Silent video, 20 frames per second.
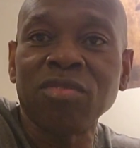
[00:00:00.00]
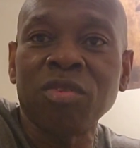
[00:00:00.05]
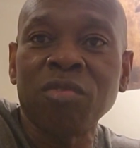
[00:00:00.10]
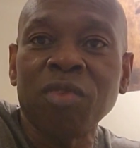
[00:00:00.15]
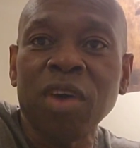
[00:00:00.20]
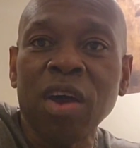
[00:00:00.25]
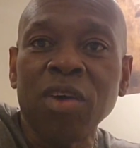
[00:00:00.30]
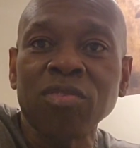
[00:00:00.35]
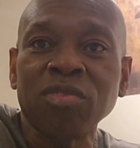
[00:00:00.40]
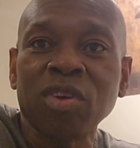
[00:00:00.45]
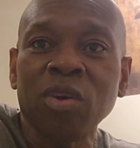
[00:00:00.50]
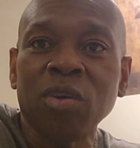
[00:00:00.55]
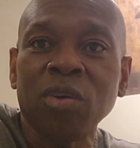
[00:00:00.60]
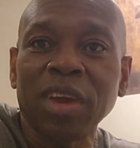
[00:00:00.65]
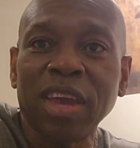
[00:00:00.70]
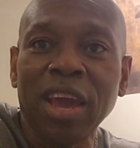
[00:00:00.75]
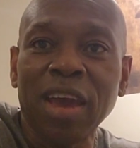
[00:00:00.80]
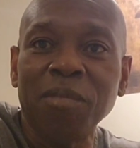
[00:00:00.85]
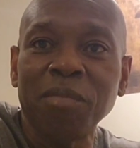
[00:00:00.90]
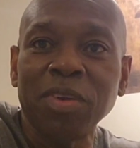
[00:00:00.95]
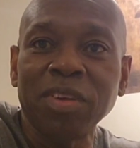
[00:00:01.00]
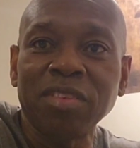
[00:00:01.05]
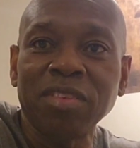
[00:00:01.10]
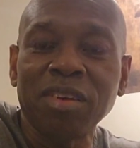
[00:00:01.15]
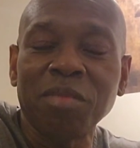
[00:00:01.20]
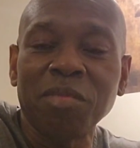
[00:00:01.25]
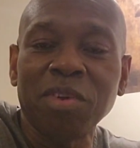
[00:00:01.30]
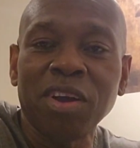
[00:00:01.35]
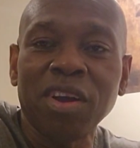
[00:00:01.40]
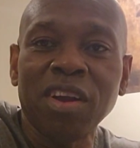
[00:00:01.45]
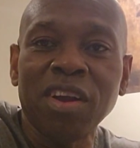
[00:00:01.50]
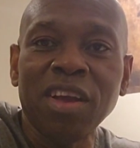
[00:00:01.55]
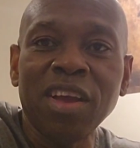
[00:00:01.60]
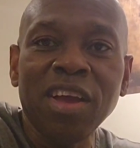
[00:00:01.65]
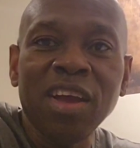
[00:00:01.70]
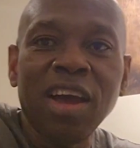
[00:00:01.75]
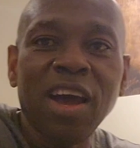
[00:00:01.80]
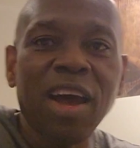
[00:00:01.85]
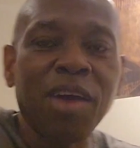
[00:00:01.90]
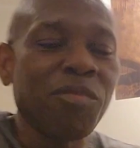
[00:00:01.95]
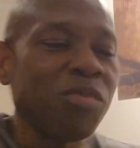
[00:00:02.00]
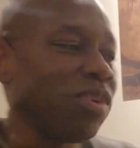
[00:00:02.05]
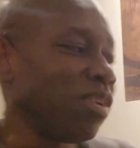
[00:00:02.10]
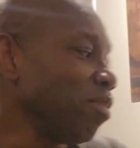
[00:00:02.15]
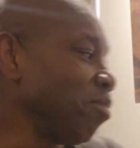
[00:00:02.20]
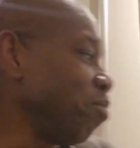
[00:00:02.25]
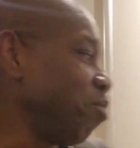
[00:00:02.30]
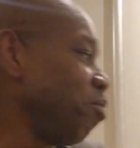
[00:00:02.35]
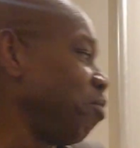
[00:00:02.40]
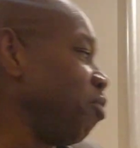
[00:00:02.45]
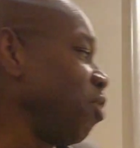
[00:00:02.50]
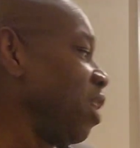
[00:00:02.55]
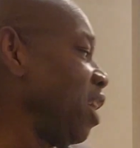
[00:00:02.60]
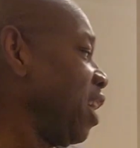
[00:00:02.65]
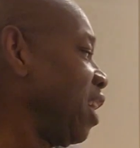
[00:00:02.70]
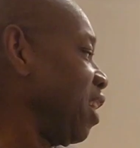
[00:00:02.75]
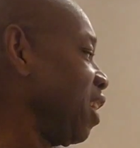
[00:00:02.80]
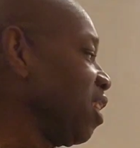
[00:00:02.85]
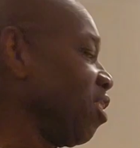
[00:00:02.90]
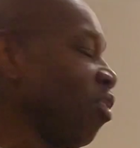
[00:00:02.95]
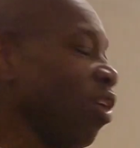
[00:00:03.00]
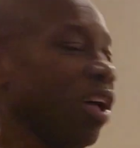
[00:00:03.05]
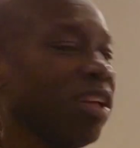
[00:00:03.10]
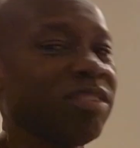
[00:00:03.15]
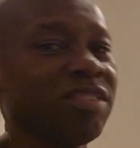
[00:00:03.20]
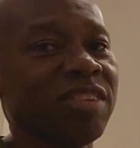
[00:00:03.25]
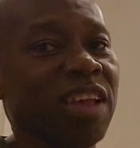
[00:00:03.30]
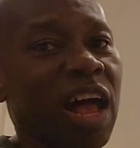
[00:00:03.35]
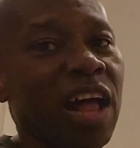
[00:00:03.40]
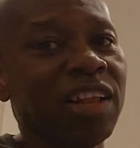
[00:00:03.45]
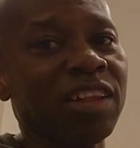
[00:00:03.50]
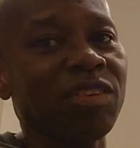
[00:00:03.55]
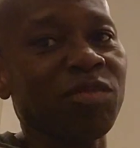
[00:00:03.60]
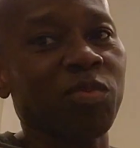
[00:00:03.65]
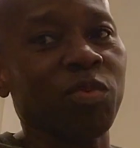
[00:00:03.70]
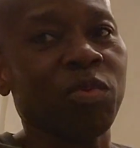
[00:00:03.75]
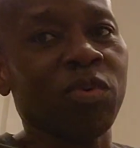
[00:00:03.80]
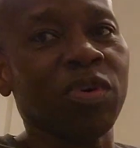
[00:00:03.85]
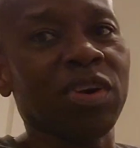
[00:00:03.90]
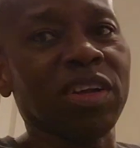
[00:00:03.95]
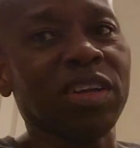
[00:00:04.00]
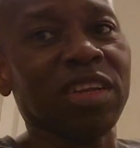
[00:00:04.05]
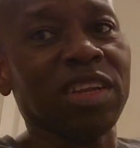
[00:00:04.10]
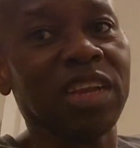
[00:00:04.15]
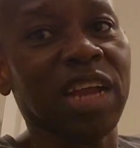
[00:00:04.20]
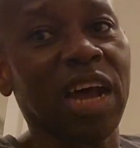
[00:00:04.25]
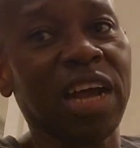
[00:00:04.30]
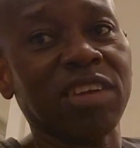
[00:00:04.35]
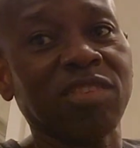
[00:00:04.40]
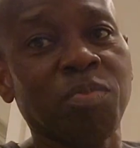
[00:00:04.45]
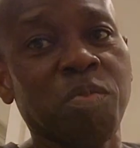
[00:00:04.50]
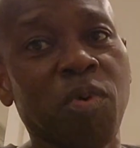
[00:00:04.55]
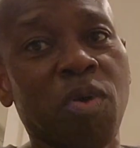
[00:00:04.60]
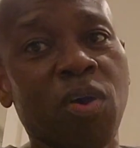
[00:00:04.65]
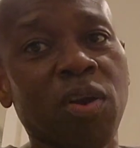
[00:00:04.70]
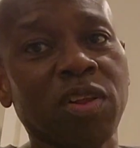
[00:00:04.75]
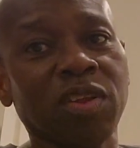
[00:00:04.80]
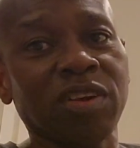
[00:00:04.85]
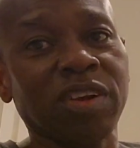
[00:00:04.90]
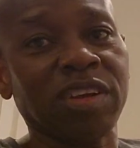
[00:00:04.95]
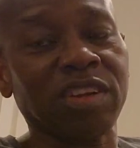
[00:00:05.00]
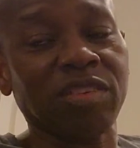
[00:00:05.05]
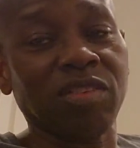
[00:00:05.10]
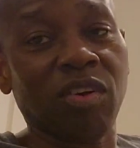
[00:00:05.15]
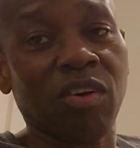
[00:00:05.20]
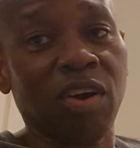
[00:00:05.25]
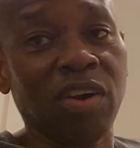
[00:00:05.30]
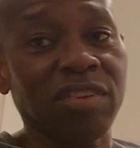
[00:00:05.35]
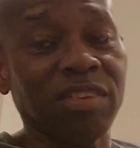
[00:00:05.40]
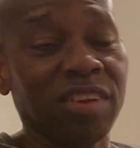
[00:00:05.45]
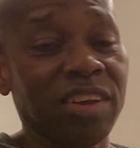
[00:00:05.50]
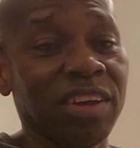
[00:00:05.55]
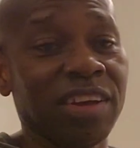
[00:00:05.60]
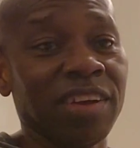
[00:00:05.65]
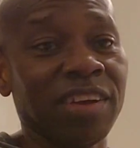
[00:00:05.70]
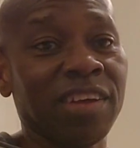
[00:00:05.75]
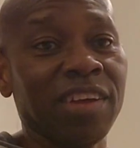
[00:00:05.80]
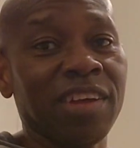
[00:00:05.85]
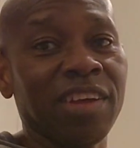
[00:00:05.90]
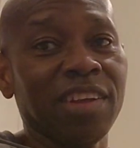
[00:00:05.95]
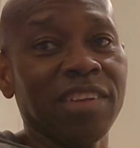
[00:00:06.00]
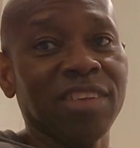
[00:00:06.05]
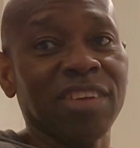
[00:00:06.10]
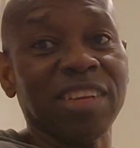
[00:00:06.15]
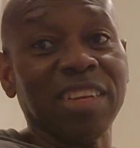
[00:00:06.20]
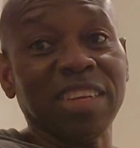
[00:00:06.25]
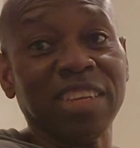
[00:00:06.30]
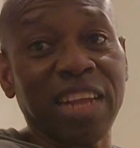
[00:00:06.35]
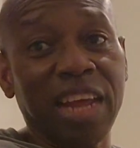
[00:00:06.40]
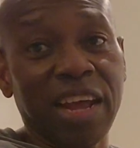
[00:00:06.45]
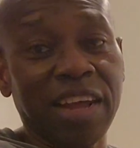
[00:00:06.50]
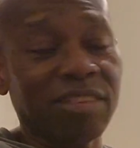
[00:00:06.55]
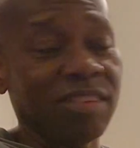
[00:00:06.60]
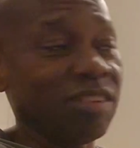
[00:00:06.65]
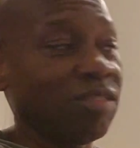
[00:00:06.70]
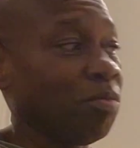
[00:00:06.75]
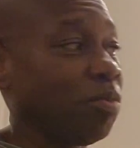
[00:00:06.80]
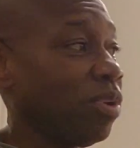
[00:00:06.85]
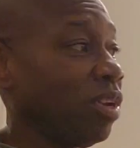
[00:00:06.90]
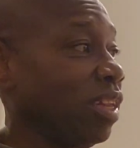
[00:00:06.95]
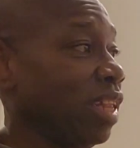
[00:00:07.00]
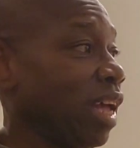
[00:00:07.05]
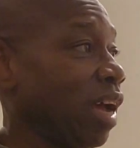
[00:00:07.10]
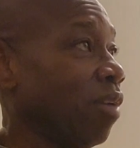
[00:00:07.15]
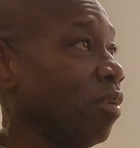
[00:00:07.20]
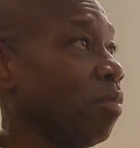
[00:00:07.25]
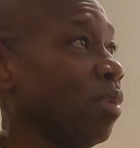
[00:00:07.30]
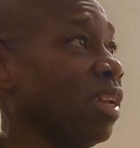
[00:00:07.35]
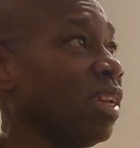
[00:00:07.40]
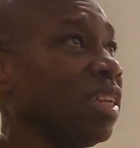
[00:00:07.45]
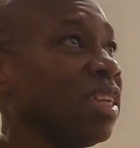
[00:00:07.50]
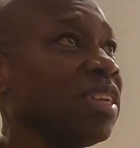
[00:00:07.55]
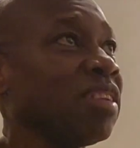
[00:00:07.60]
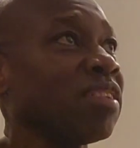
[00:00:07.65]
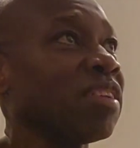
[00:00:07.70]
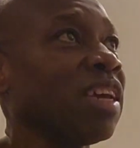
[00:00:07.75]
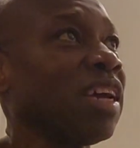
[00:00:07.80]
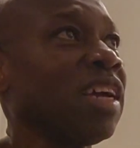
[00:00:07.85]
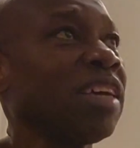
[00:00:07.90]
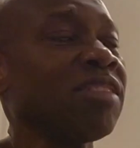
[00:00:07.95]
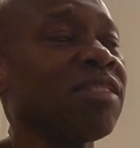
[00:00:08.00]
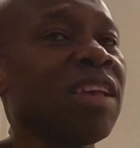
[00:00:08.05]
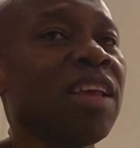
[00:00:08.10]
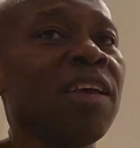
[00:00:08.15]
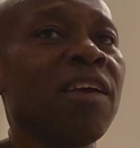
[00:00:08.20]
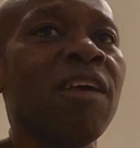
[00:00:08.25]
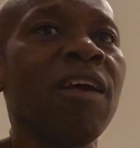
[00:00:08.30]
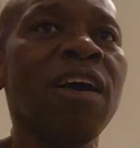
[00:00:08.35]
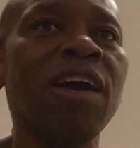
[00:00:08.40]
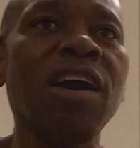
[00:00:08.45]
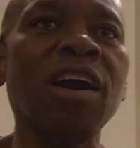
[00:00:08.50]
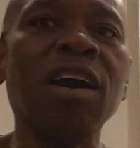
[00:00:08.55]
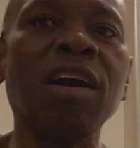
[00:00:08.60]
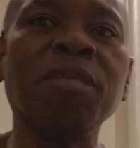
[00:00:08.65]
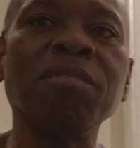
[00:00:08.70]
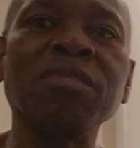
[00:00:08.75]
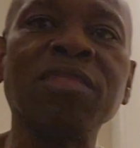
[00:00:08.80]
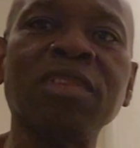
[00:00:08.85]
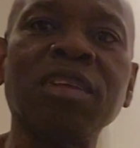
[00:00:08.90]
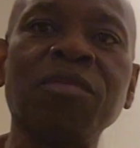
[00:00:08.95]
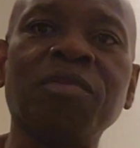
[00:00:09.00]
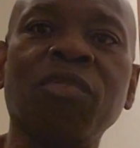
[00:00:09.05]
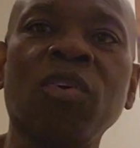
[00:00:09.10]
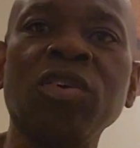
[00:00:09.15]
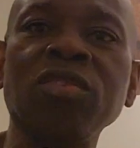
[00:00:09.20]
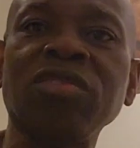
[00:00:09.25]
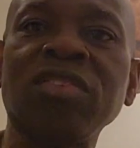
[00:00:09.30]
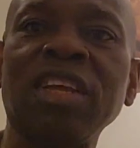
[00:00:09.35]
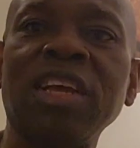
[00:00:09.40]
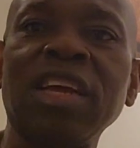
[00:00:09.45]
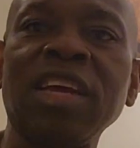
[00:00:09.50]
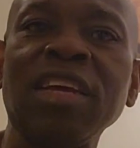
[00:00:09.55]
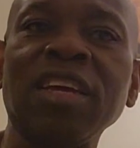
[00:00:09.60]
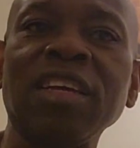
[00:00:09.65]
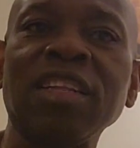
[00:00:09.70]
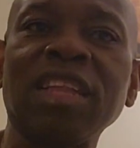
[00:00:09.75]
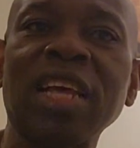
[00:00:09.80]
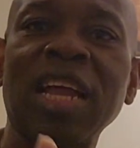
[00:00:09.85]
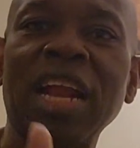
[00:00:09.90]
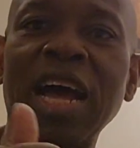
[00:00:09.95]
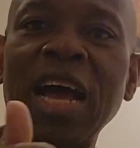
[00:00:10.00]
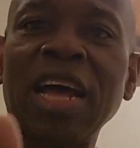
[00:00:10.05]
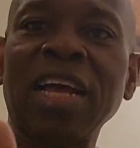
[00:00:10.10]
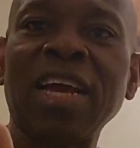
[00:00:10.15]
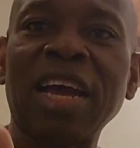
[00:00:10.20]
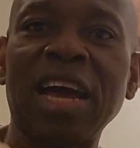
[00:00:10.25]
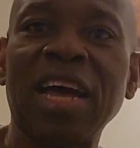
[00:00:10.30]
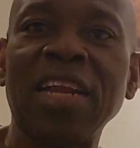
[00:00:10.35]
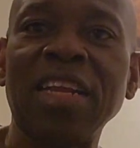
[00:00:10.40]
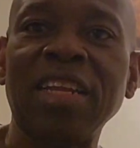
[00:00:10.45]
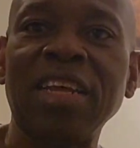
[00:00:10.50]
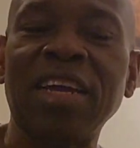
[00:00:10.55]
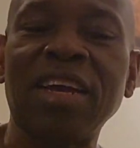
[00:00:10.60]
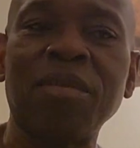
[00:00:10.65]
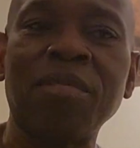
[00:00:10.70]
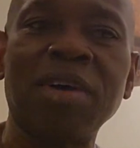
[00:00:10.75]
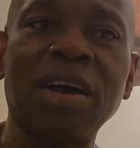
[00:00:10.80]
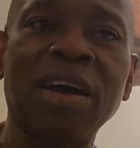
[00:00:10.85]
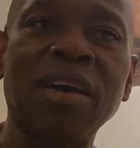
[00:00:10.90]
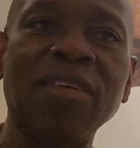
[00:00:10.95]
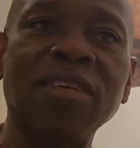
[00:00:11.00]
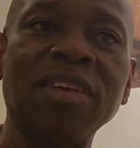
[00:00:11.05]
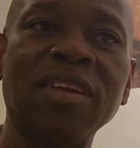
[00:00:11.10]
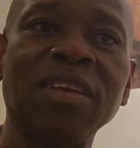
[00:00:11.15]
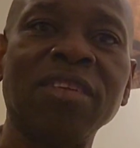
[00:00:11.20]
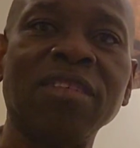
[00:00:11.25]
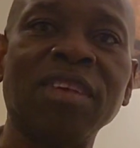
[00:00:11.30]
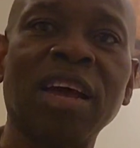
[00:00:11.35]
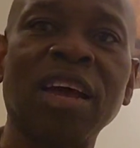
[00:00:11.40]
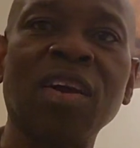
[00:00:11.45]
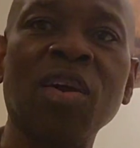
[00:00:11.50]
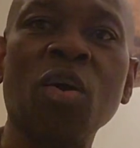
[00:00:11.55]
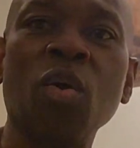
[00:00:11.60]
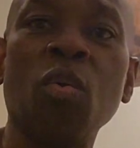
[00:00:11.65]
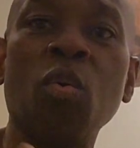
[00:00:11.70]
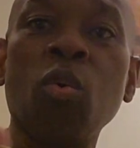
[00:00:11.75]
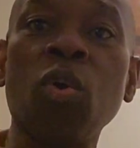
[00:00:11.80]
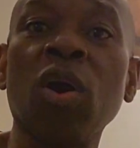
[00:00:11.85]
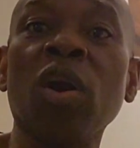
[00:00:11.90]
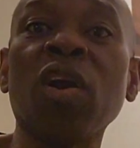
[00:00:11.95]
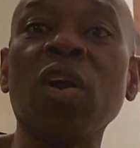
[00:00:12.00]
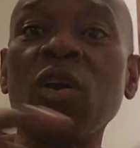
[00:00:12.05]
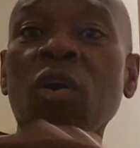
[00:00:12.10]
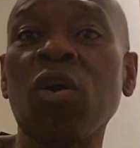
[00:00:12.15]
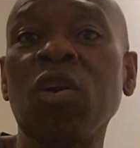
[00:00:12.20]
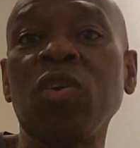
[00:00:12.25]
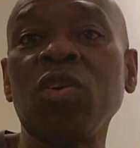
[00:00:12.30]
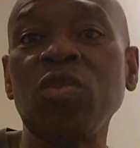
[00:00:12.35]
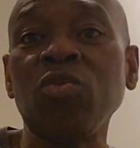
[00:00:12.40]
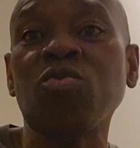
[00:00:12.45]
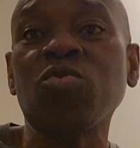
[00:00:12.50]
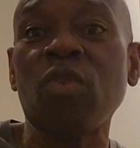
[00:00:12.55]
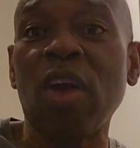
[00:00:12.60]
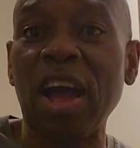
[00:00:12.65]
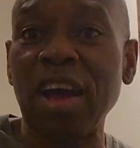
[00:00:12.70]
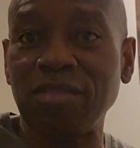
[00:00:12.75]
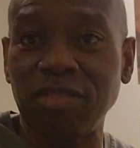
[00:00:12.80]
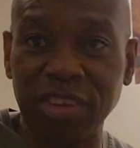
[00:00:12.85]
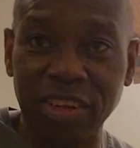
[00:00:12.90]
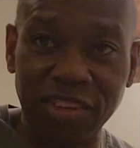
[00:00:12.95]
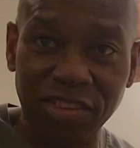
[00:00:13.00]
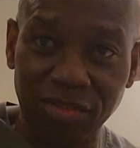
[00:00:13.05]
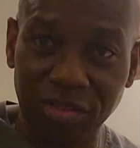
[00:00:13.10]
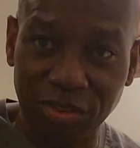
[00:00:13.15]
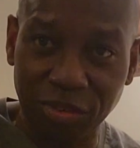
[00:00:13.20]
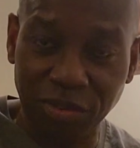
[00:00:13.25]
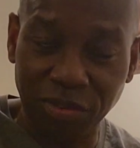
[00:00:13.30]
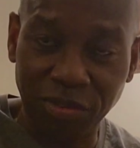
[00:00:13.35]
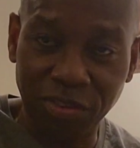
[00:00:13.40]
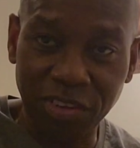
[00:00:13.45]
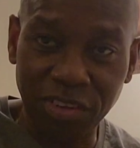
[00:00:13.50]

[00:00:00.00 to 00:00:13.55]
So if I was going camping somewhere, I wouldn't bring an all solid wood, nice parlor guitar to the dance, let's put it that way. But in this case, the first thing that I kind of think about is like, where are you traveling to?